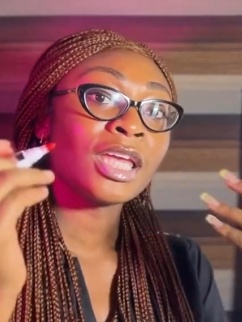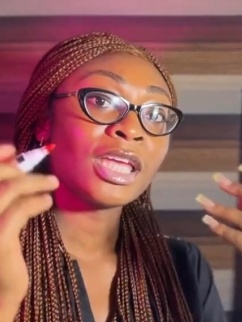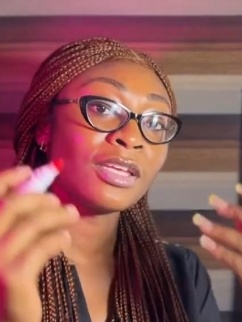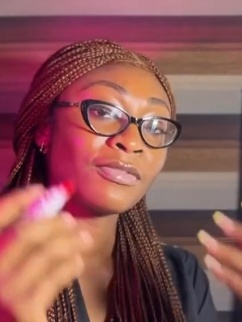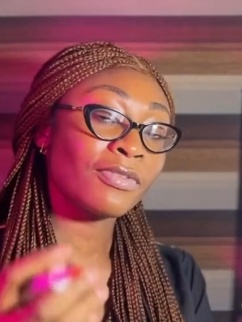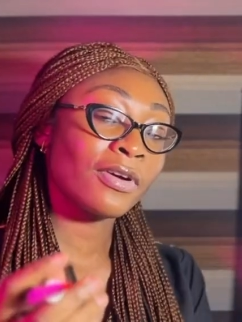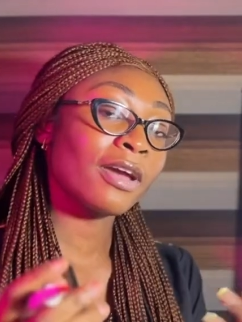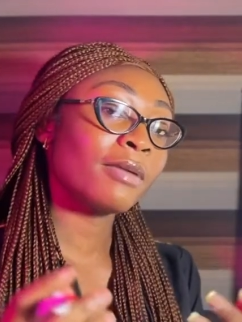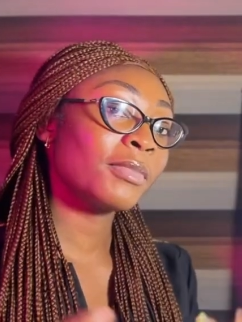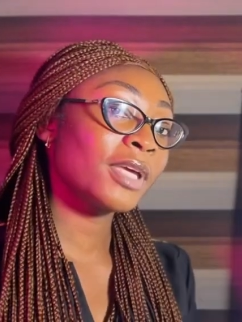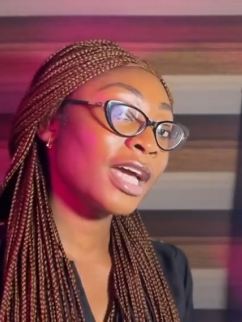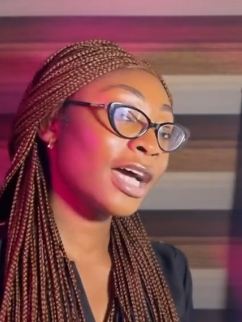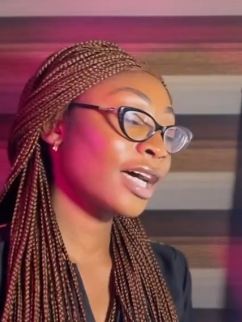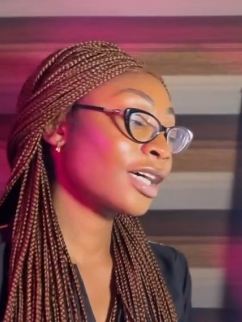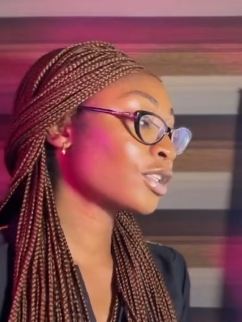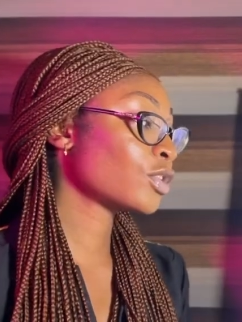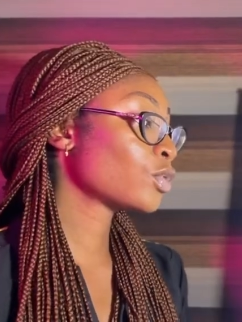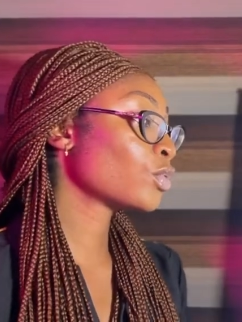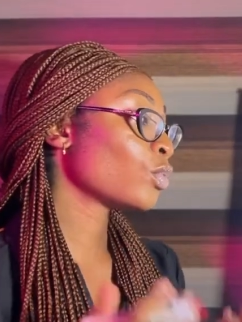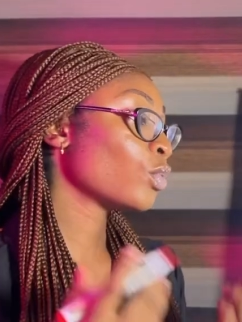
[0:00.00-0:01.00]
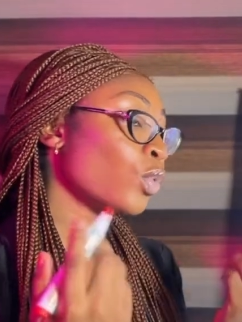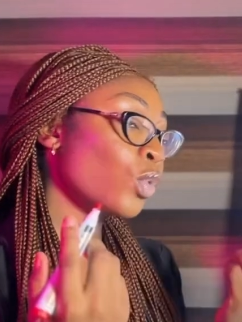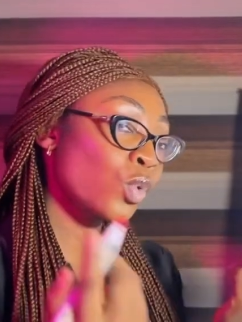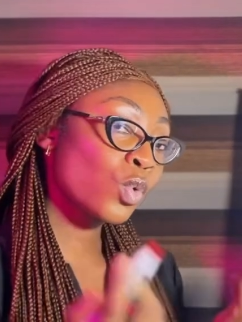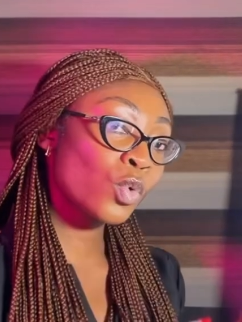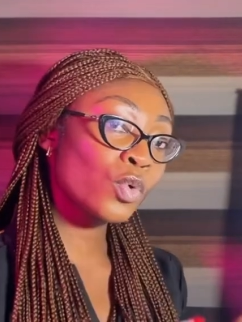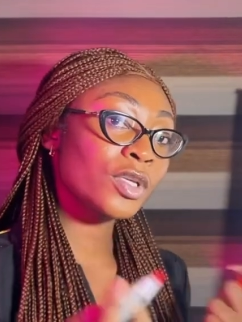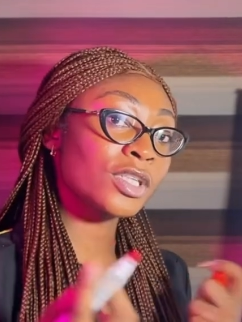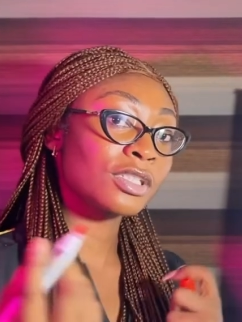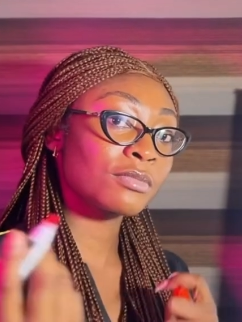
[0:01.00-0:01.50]
If I may ask you,
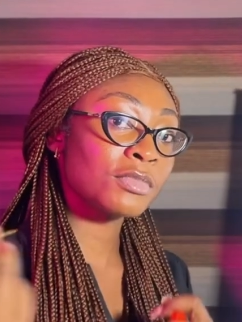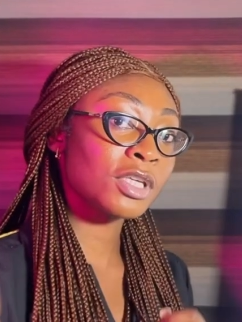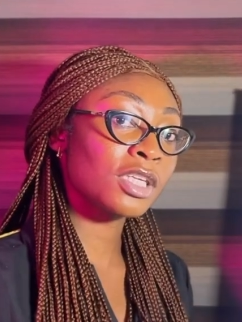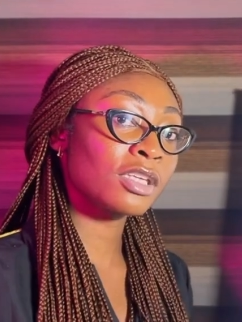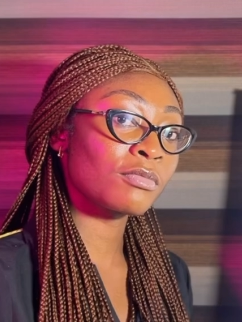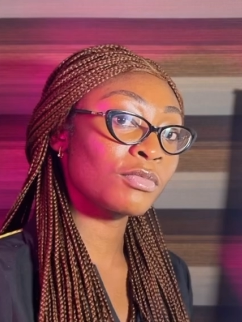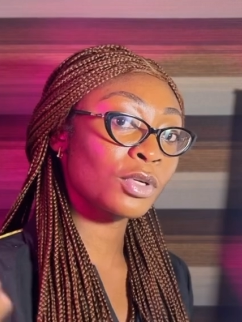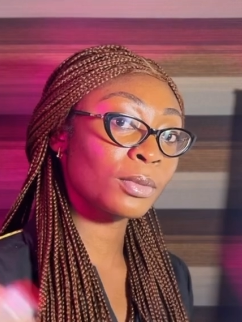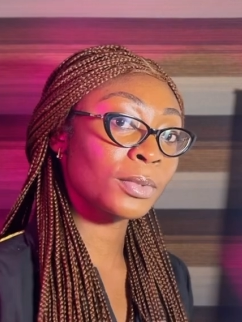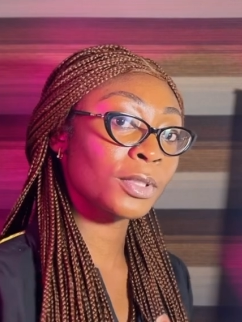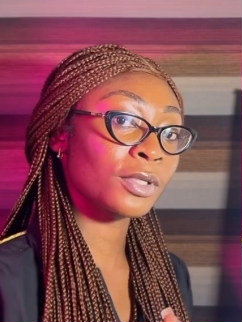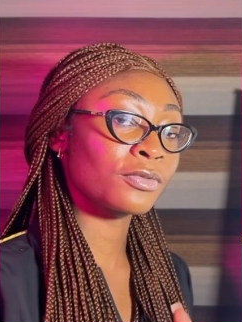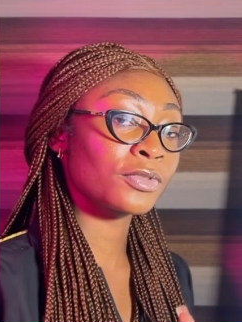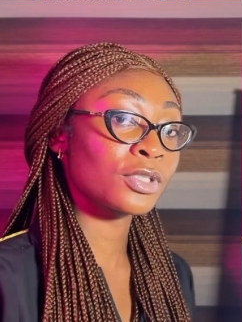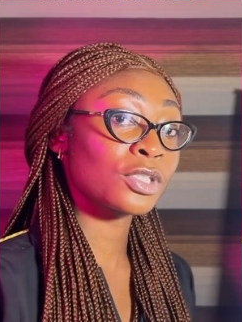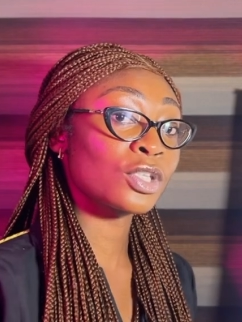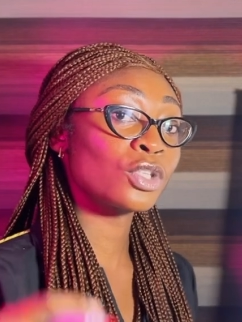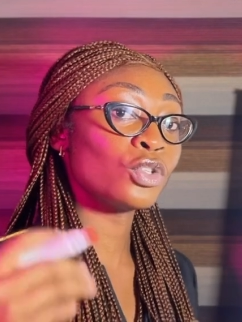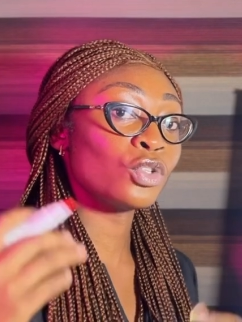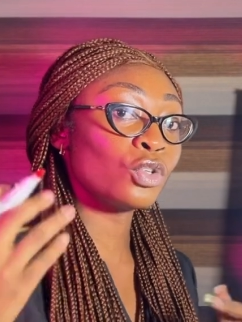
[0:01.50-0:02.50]
who is making more profit?